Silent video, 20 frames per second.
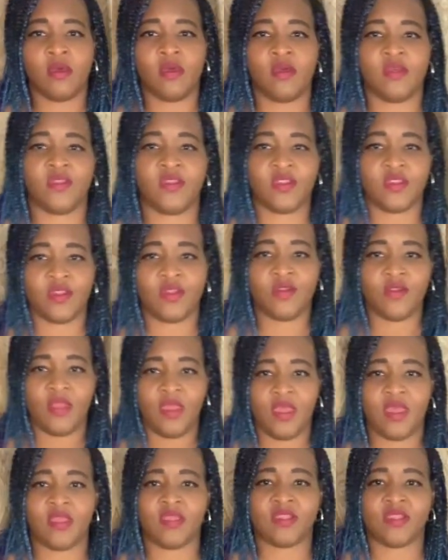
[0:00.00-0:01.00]
The shirt
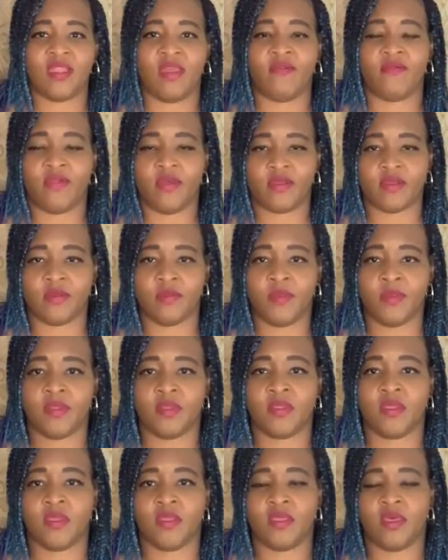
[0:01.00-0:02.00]
has that
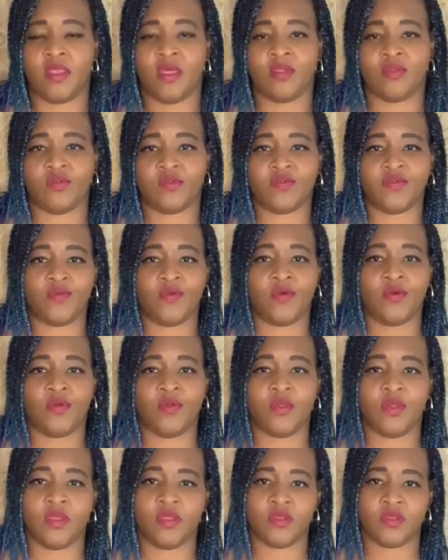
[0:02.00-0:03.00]
flexibility that I look for
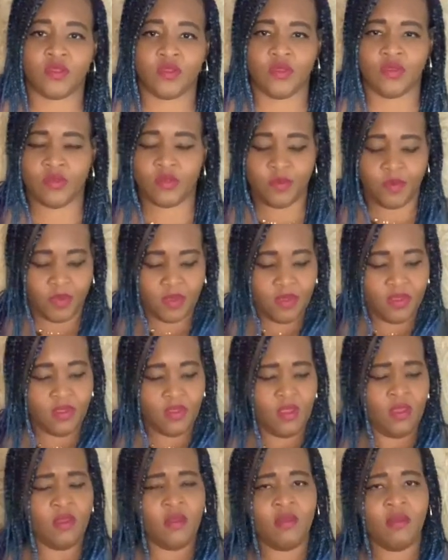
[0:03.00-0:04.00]
in shirts, but
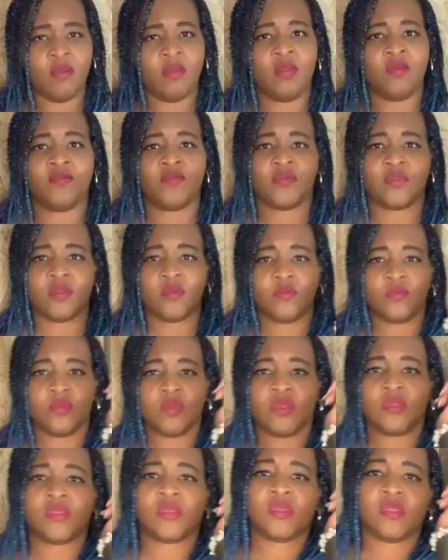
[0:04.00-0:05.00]
for some
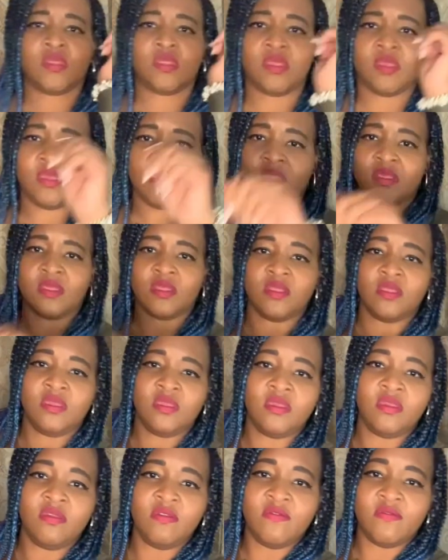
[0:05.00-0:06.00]
reason the
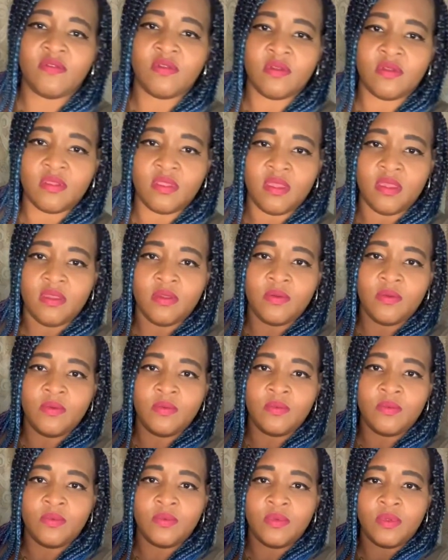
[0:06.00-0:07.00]
sleeves are like
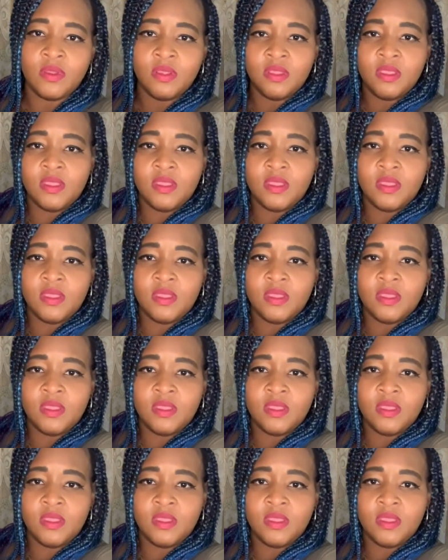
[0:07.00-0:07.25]
really